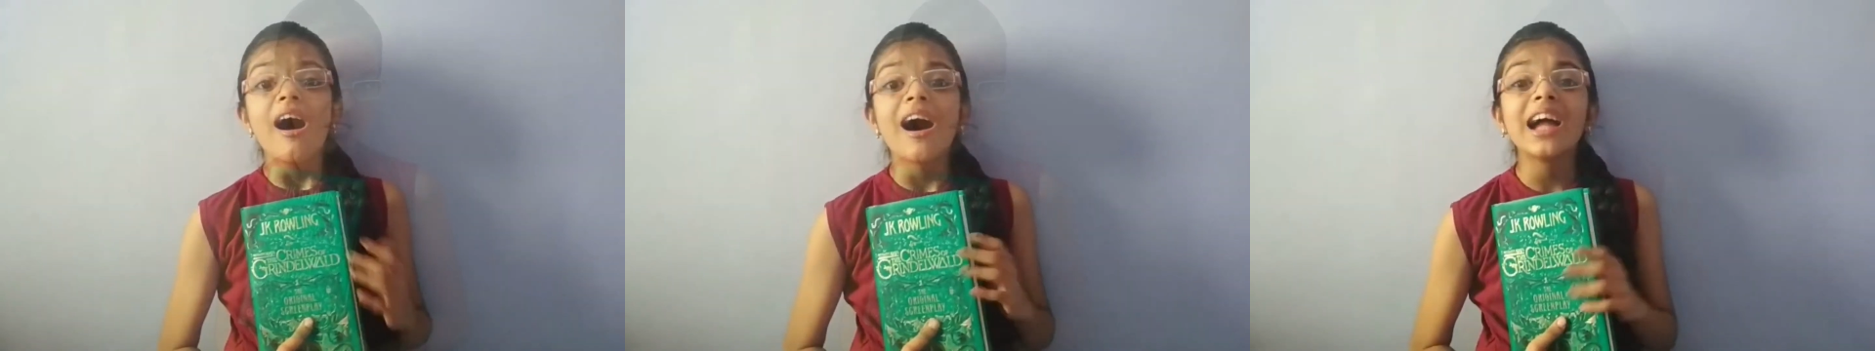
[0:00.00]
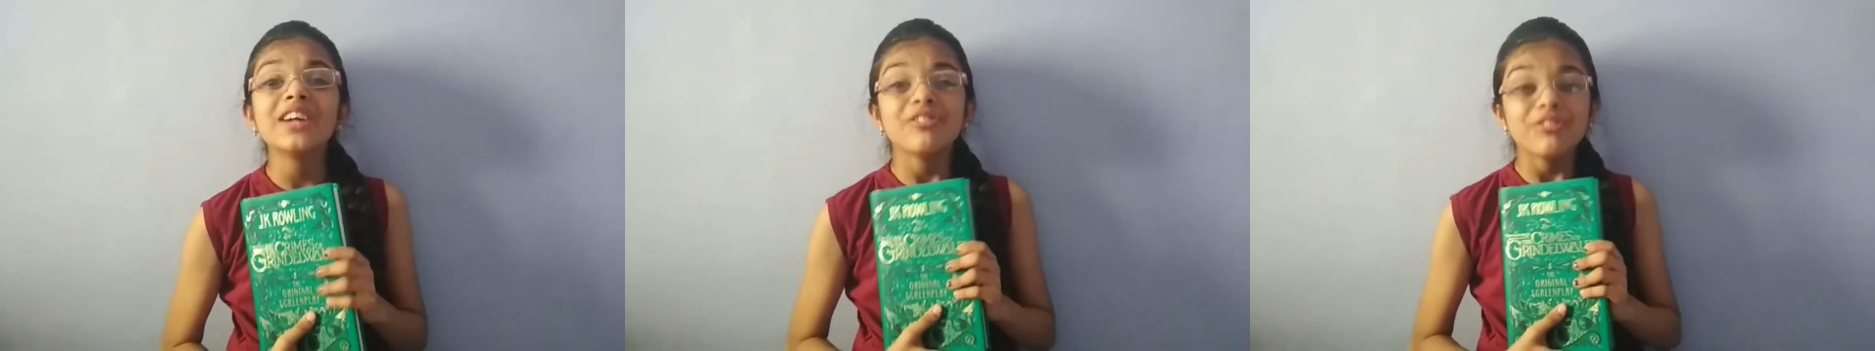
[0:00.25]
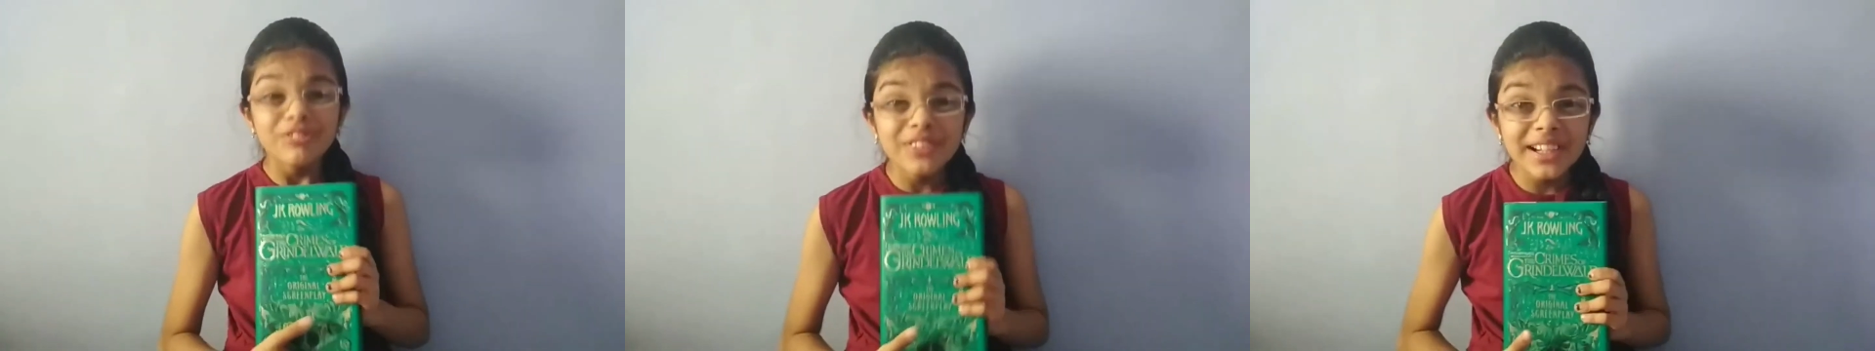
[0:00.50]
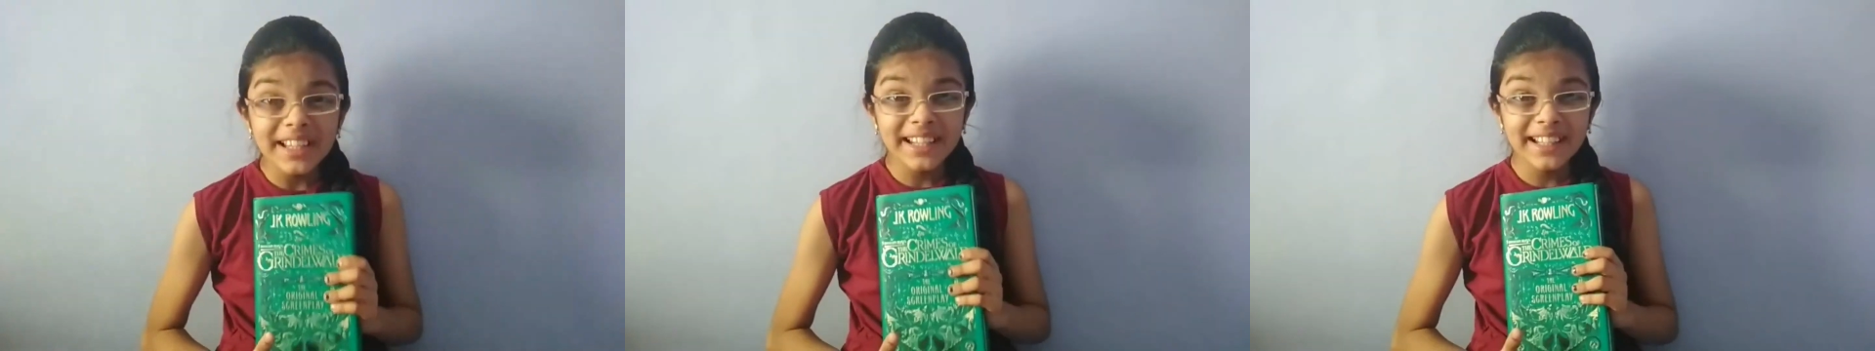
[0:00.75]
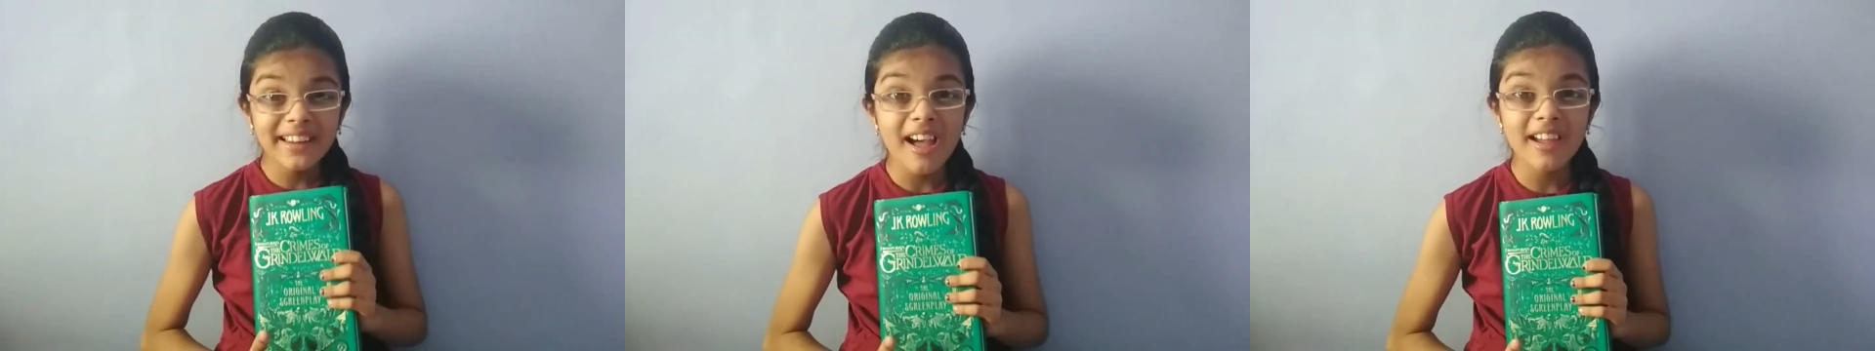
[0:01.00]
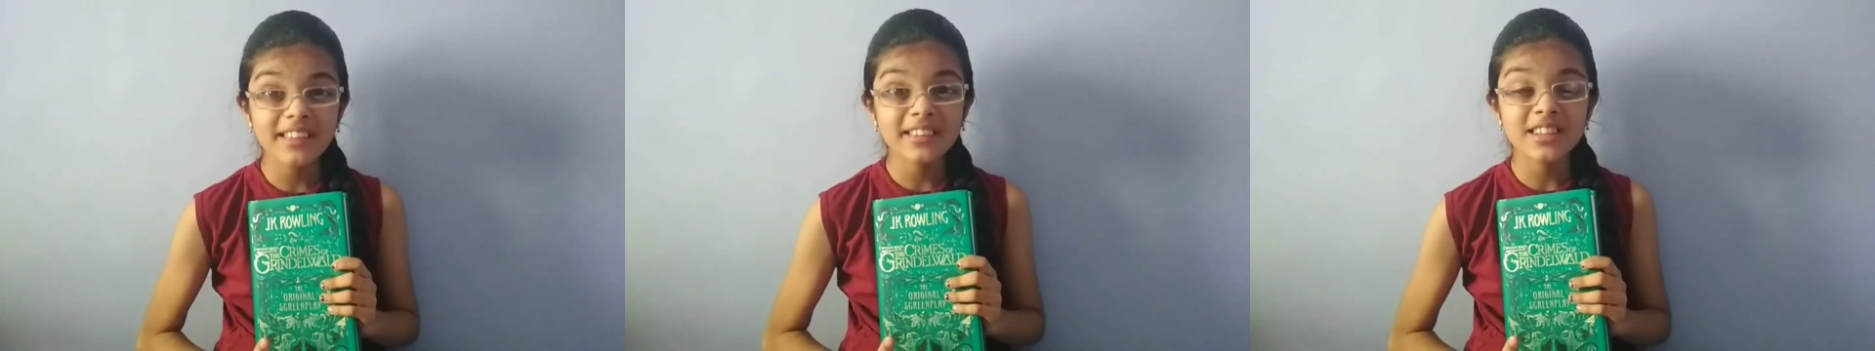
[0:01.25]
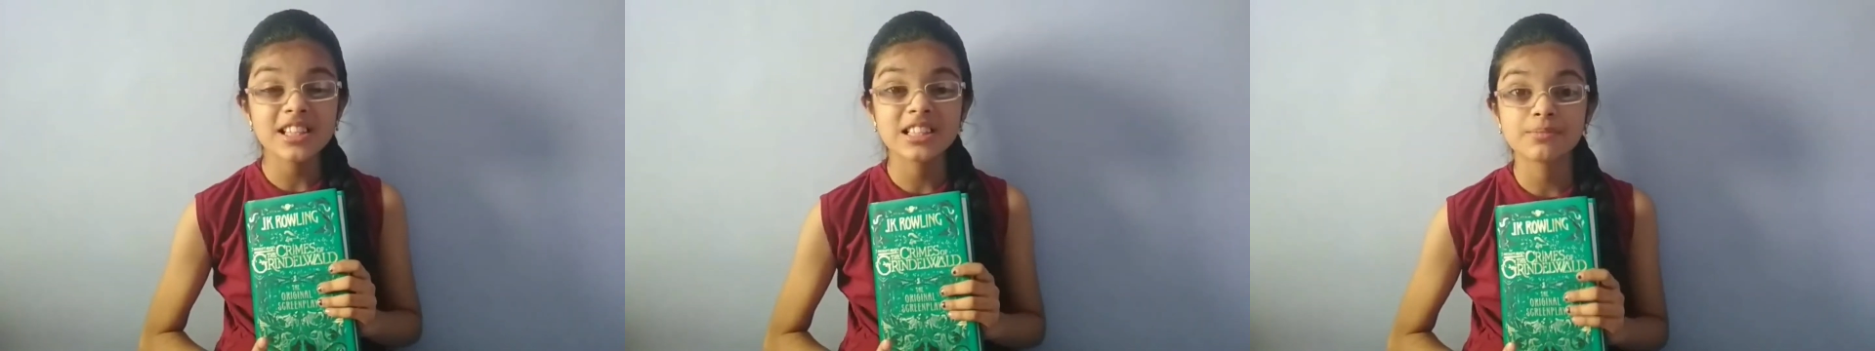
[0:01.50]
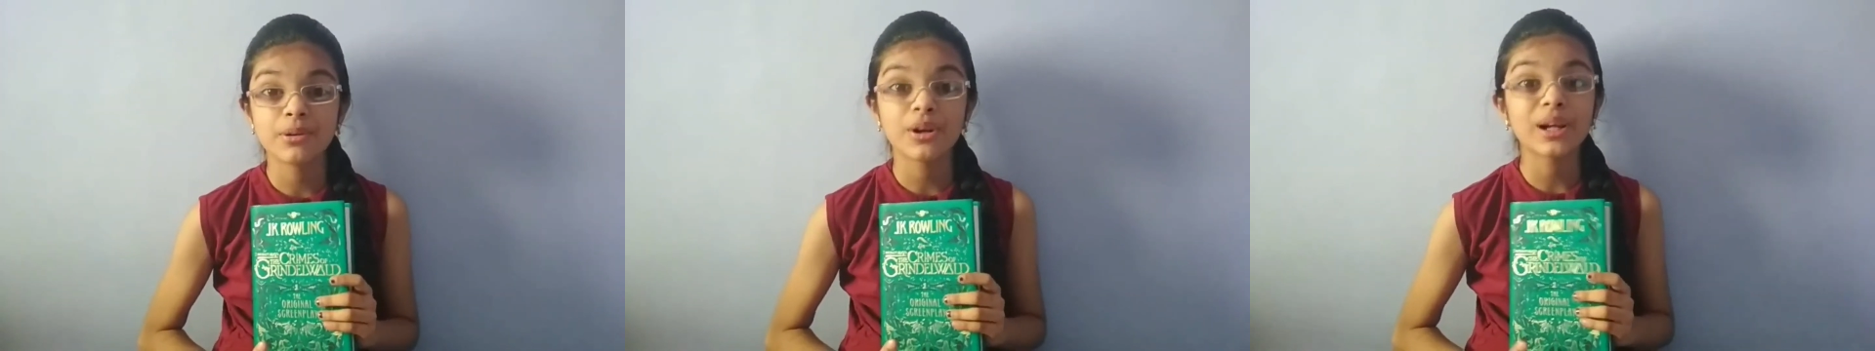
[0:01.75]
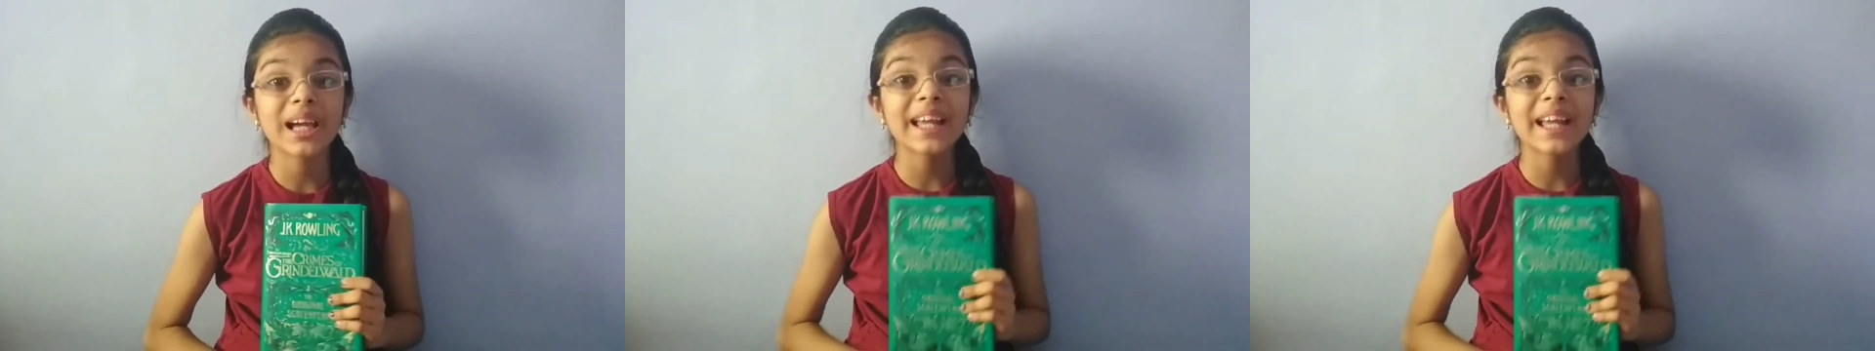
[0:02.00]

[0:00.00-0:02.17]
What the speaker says: I really like this book